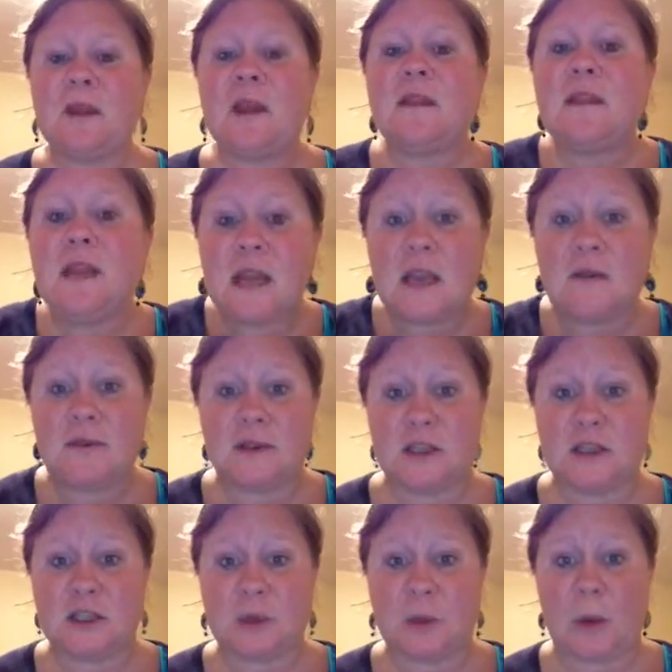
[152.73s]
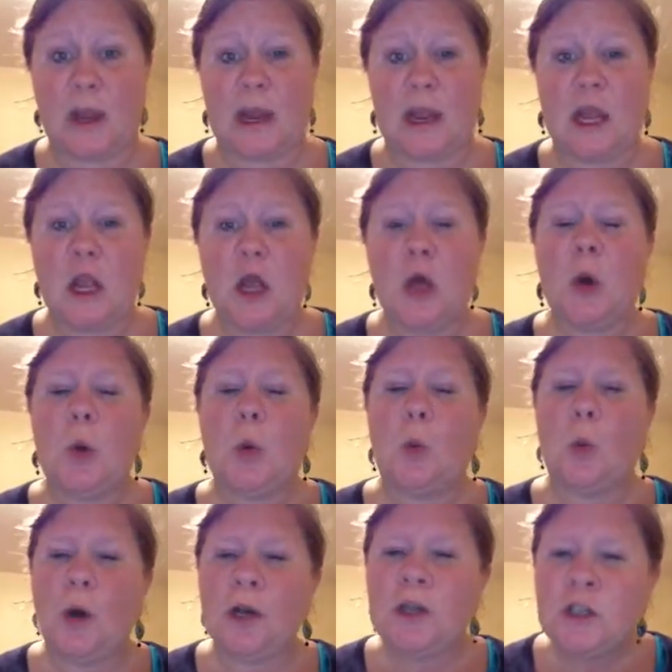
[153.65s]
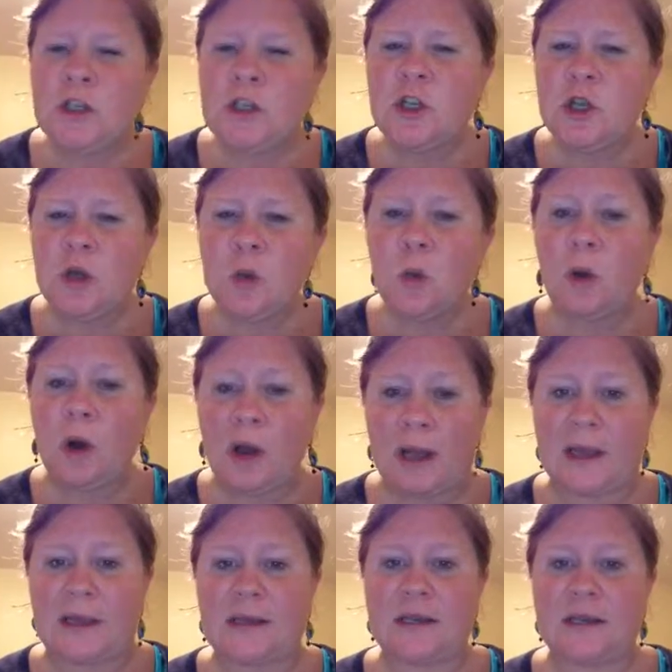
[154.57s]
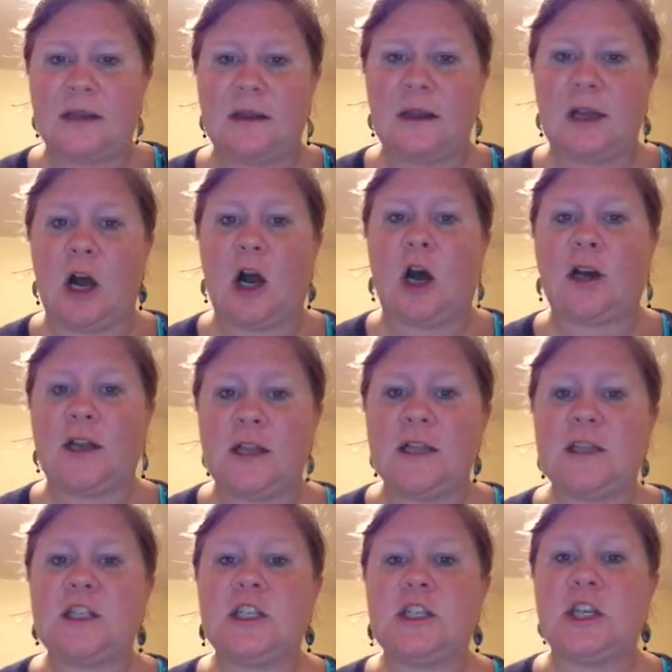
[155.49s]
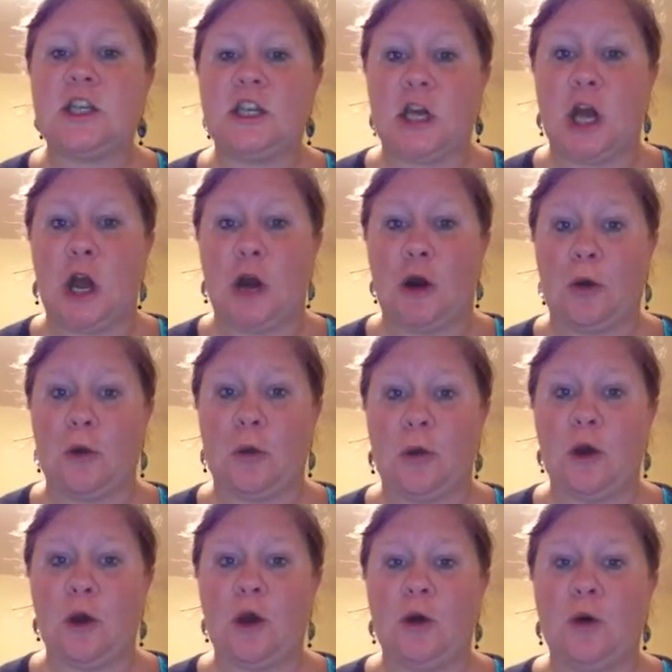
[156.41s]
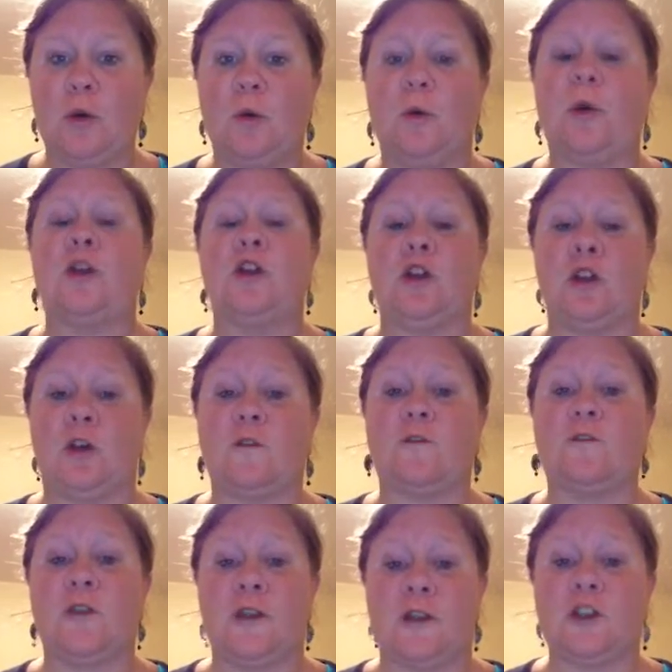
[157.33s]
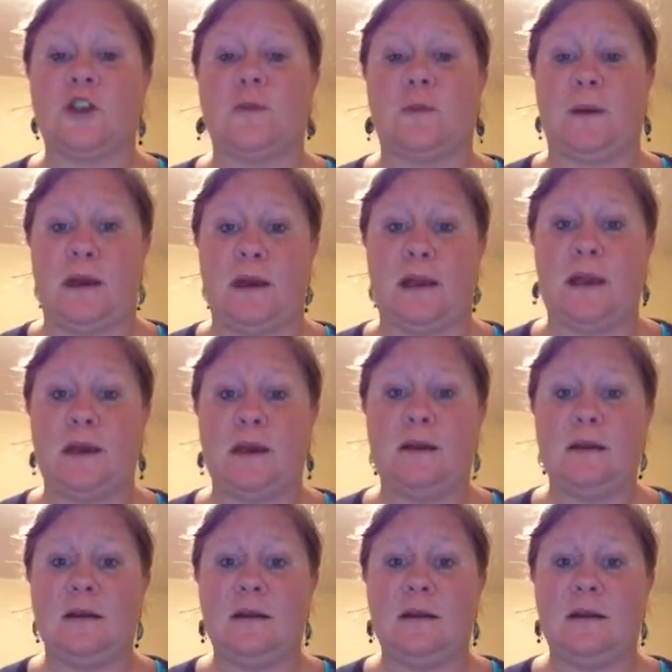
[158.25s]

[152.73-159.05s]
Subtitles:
Think of it this way. What do you want the audience to know when you're finished speaking?